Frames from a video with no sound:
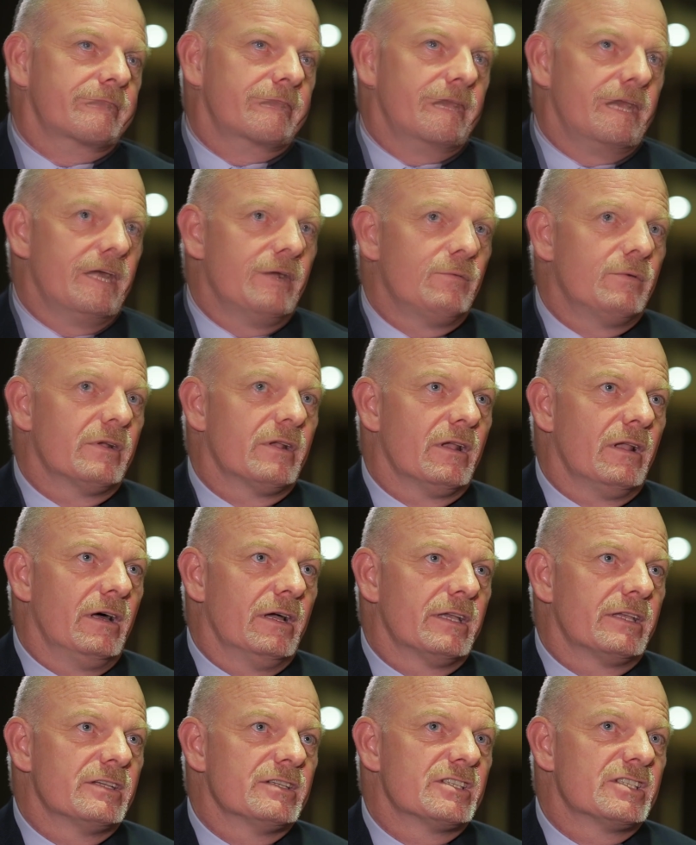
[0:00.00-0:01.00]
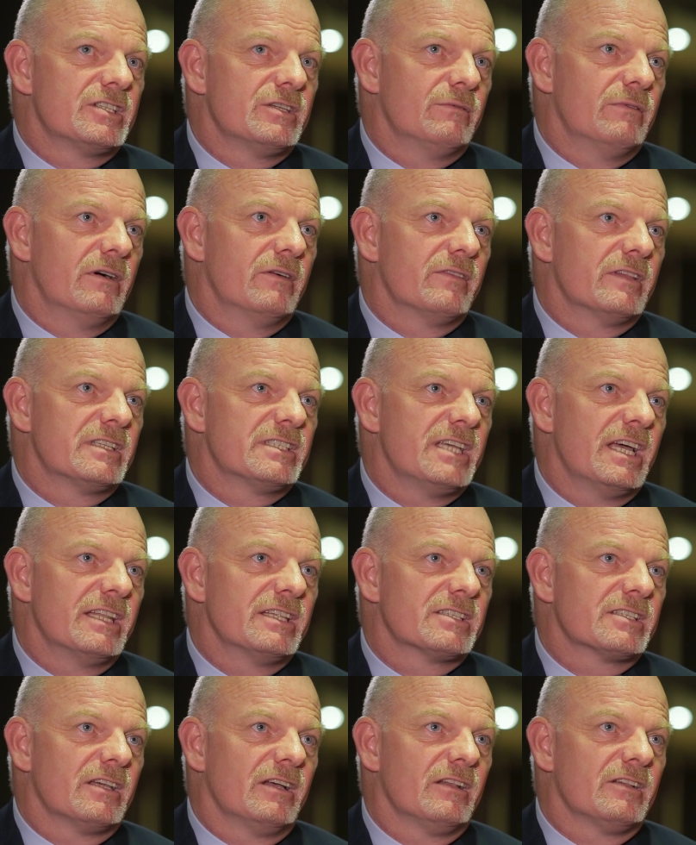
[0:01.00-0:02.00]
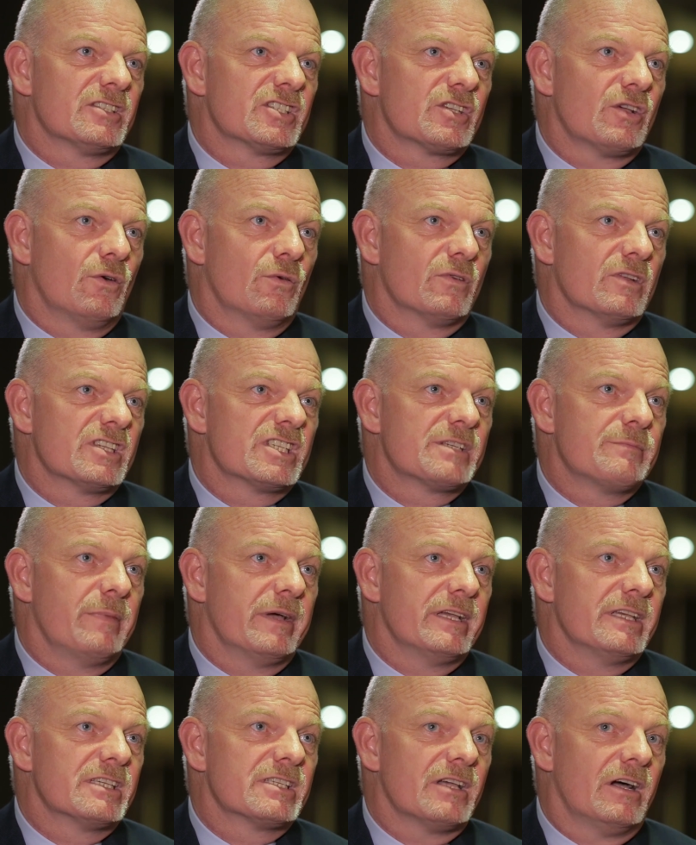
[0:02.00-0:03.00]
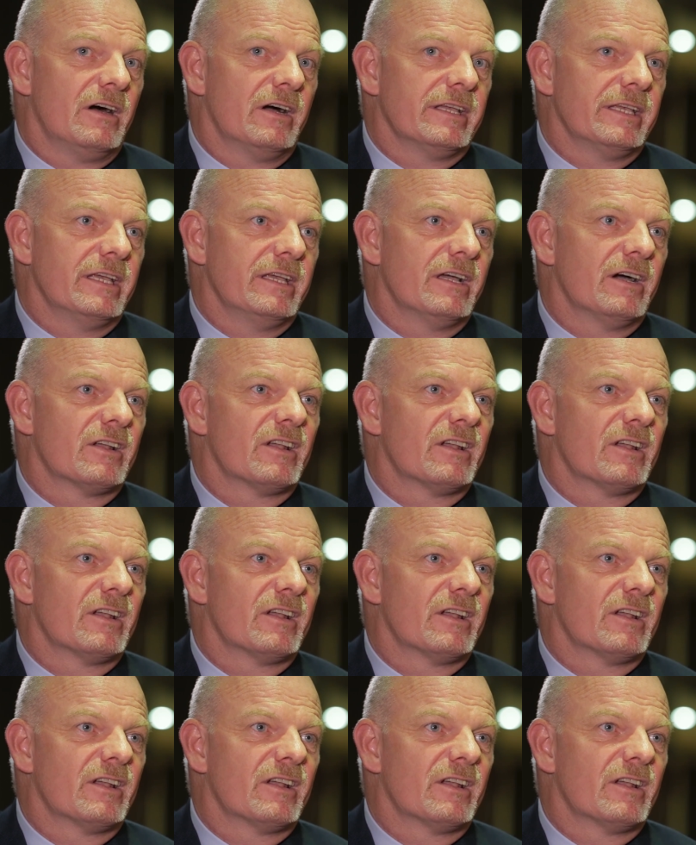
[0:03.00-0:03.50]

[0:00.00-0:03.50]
I would like us to own the tensile solar space, i.e.